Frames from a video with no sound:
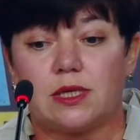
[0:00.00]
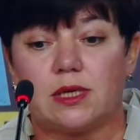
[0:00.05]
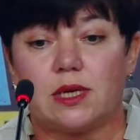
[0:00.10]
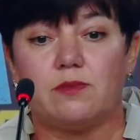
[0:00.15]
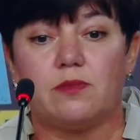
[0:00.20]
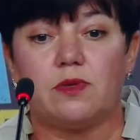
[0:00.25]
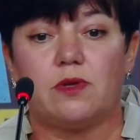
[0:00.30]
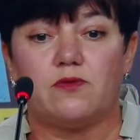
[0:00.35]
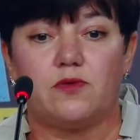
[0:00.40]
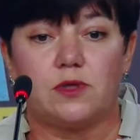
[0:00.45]

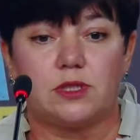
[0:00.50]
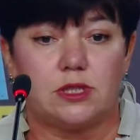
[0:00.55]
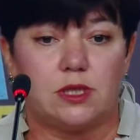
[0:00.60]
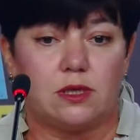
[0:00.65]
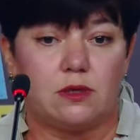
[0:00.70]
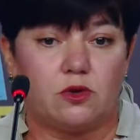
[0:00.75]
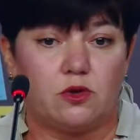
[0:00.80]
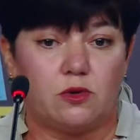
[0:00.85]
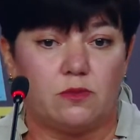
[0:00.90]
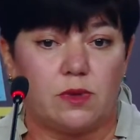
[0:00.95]
meets
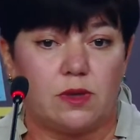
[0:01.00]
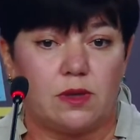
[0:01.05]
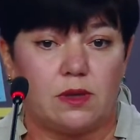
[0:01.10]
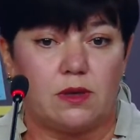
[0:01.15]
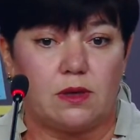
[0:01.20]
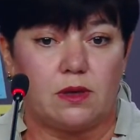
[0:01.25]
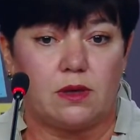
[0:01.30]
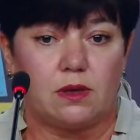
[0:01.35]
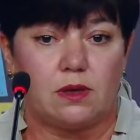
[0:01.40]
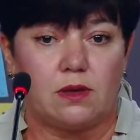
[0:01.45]

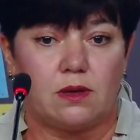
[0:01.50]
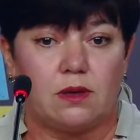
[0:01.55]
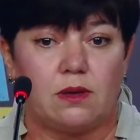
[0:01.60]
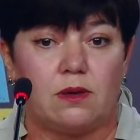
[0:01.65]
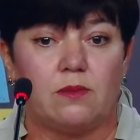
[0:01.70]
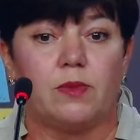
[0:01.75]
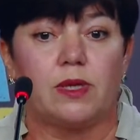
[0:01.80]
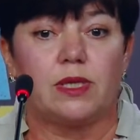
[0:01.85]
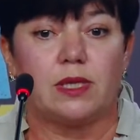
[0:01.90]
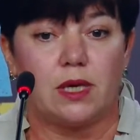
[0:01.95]
a kind
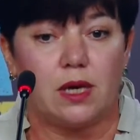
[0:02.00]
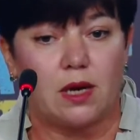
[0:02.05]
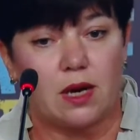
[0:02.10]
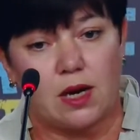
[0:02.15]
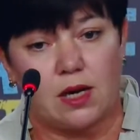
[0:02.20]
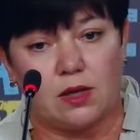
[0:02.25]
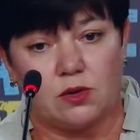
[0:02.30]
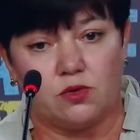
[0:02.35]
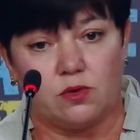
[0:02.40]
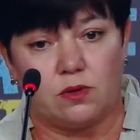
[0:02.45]
of
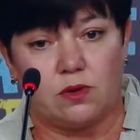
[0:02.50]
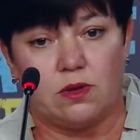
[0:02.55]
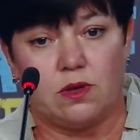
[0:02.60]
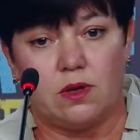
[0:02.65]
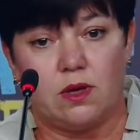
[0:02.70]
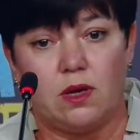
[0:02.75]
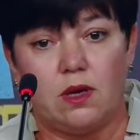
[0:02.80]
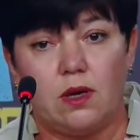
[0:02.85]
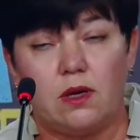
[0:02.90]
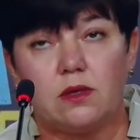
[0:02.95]
deficit
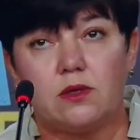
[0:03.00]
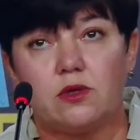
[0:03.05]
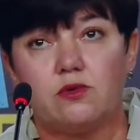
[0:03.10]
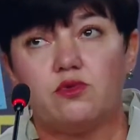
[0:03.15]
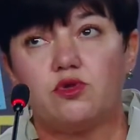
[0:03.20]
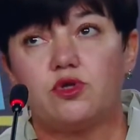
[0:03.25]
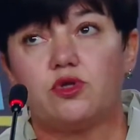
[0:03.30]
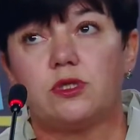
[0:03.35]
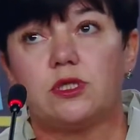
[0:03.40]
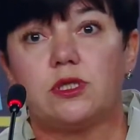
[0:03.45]
of
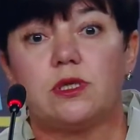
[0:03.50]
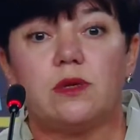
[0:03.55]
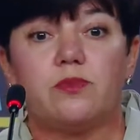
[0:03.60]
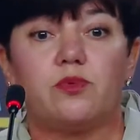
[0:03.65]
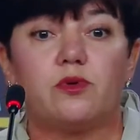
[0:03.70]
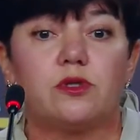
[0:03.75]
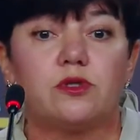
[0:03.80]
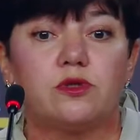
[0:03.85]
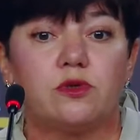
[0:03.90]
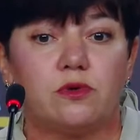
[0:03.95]
materials
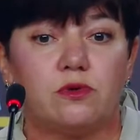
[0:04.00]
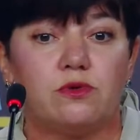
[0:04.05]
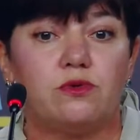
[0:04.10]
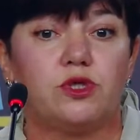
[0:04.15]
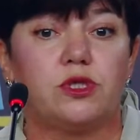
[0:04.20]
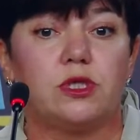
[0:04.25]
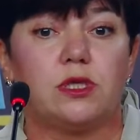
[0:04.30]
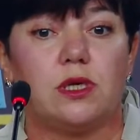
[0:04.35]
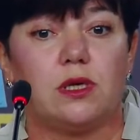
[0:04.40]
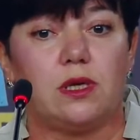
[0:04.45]

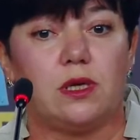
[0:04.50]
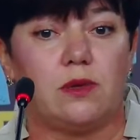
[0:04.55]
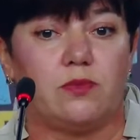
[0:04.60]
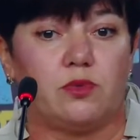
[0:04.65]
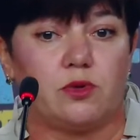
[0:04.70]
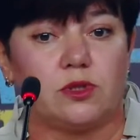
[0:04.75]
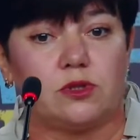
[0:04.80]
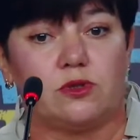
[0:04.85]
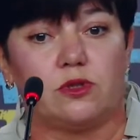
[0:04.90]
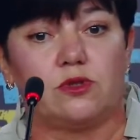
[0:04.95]

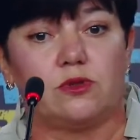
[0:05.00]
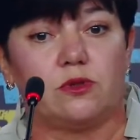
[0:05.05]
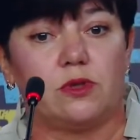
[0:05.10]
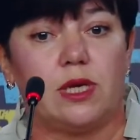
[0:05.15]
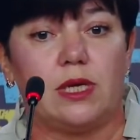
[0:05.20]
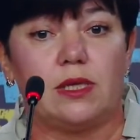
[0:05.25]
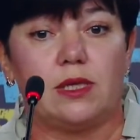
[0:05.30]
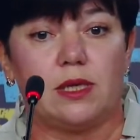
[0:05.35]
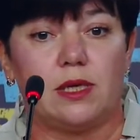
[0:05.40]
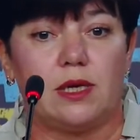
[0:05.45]
because this is
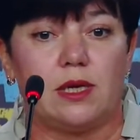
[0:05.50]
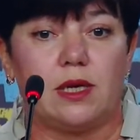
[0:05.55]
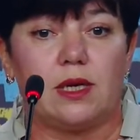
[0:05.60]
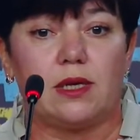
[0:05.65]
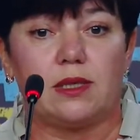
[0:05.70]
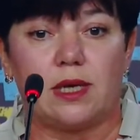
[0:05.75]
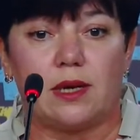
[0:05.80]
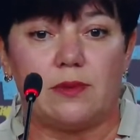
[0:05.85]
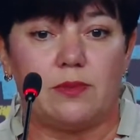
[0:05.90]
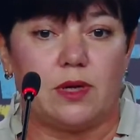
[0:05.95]
not just
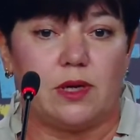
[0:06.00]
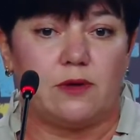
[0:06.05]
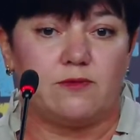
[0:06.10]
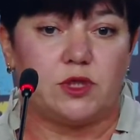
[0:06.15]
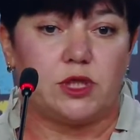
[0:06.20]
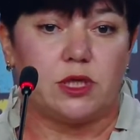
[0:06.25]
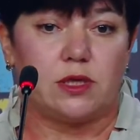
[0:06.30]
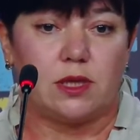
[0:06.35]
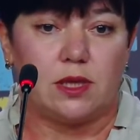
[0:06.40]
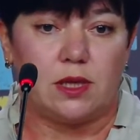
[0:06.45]
students
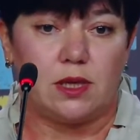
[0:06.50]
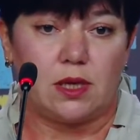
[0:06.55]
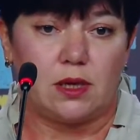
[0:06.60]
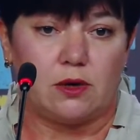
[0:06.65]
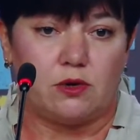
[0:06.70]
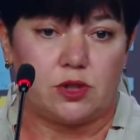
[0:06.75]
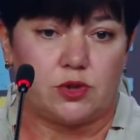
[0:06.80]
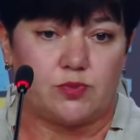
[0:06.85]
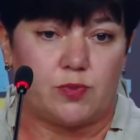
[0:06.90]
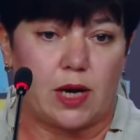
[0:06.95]

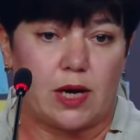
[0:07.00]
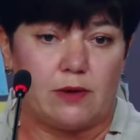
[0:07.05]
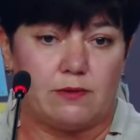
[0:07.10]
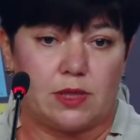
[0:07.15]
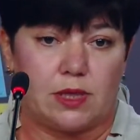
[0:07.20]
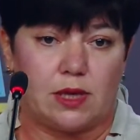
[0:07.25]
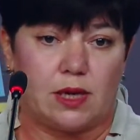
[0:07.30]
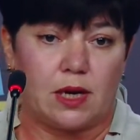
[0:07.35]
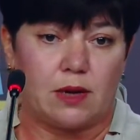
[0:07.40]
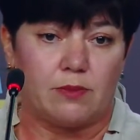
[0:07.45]
who
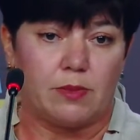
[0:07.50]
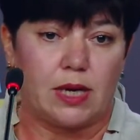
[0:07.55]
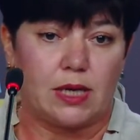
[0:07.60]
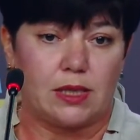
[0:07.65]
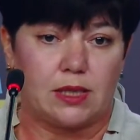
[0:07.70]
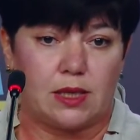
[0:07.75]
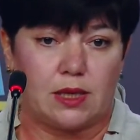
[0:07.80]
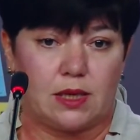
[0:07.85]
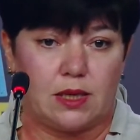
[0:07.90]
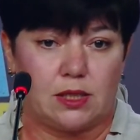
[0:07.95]

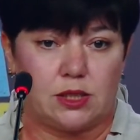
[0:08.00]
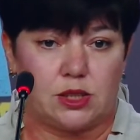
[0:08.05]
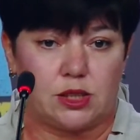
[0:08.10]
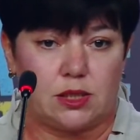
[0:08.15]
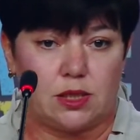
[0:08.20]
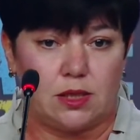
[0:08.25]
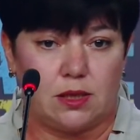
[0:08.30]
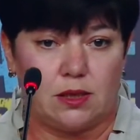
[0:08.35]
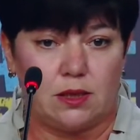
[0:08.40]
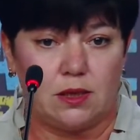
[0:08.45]
have to
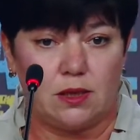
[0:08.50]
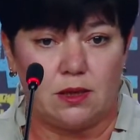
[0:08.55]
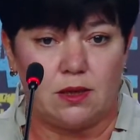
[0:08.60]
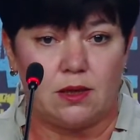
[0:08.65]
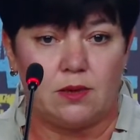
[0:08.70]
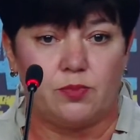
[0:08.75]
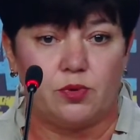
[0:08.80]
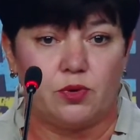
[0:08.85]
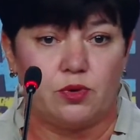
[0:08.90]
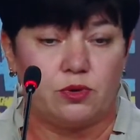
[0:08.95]
be taught
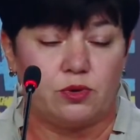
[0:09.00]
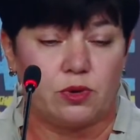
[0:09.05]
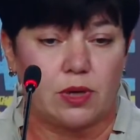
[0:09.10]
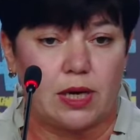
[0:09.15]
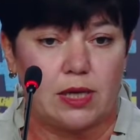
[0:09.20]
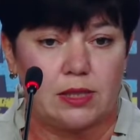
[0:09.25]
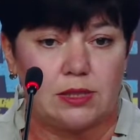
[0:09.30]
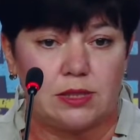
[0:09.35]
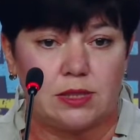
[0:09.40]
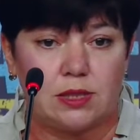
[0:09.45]
some
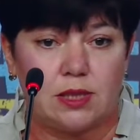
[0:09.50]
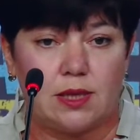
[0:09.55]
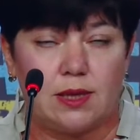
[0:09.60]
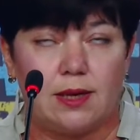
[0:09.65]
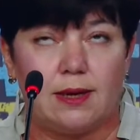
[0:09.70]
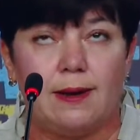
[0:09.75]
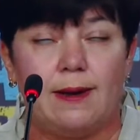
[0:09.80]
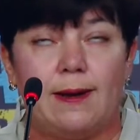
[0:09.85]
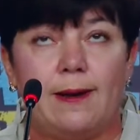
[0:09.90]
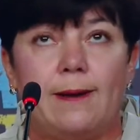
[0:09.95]
grammar
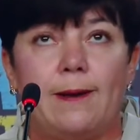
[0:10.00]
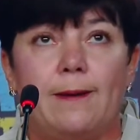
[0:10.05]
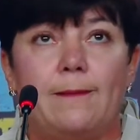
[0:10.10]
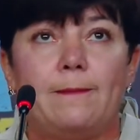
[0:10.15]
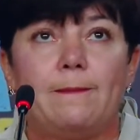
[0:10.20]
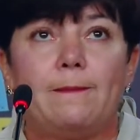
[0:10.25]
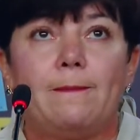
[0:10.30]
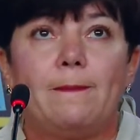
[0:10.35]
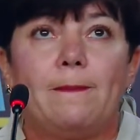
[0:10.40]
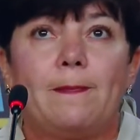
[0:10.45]
or
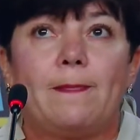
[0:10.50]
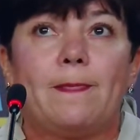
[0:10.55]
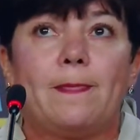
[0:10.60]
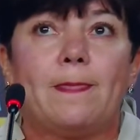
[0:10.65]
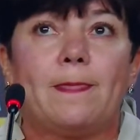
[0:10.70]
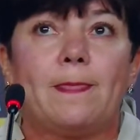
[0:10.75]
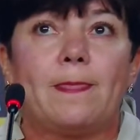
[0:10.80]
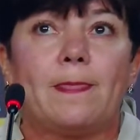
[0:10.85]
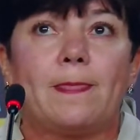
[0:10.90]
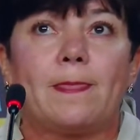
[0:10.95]

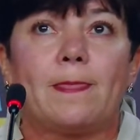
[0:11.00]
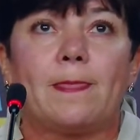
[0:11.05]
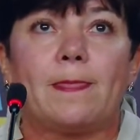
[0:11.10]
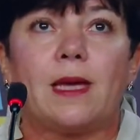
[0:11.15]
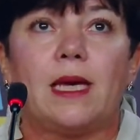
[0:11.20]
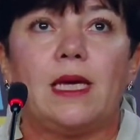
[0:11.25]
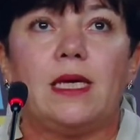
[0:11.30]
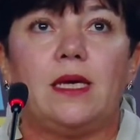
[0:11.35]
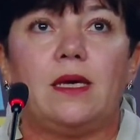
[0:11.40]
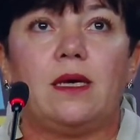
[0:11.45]
punctuality
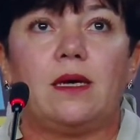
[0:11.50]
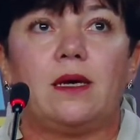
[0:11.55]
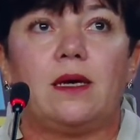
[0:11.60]
rules.